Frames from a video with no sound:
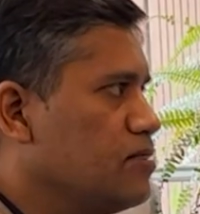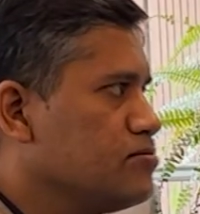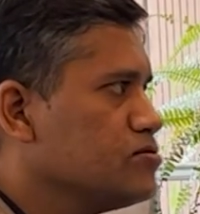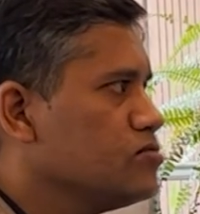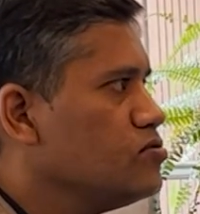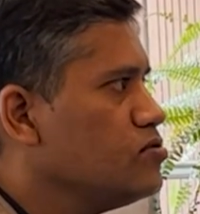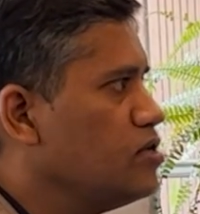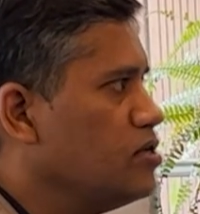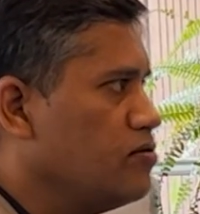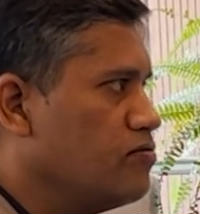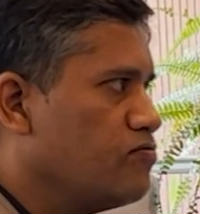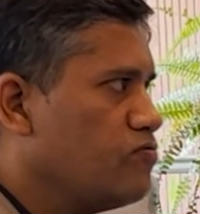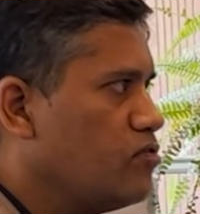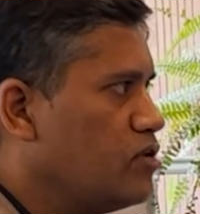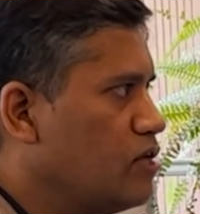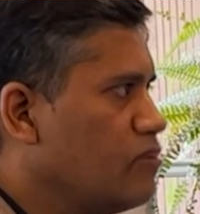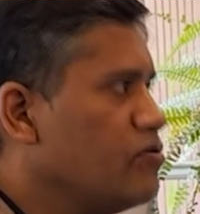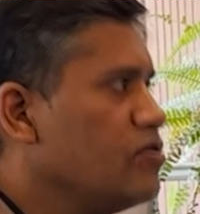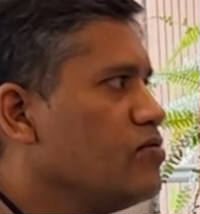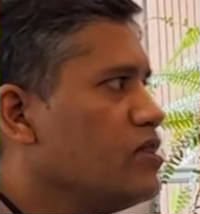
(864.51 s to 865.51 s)
Absolutely. For
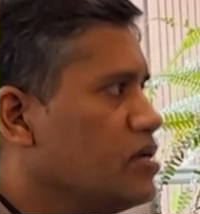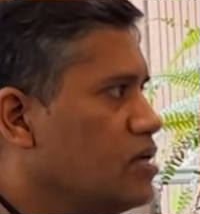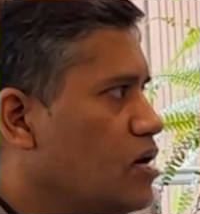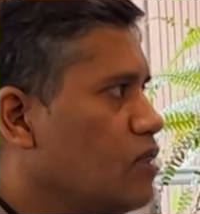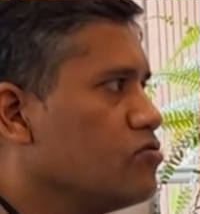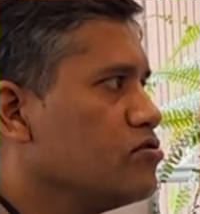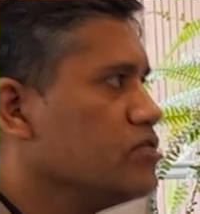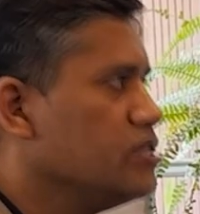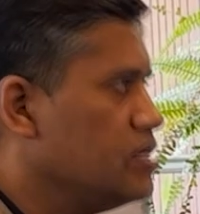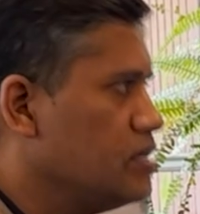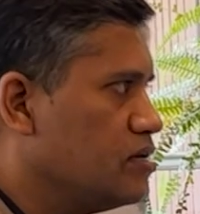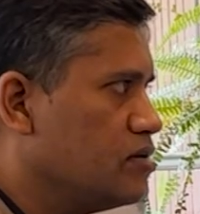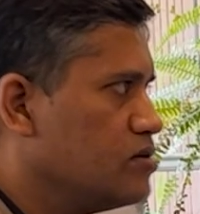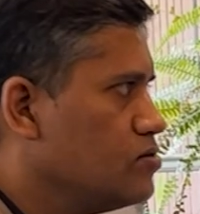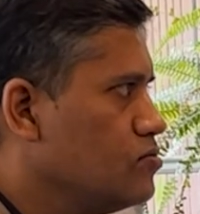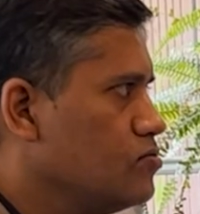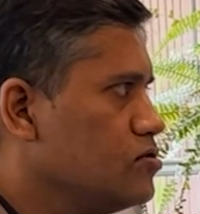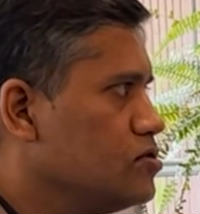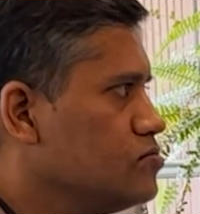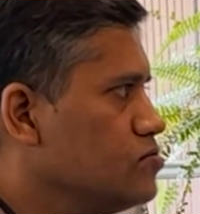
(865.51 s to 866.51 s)
everyone out there
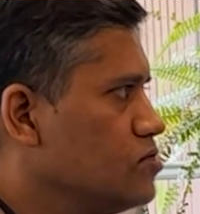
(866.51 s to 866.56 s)
who's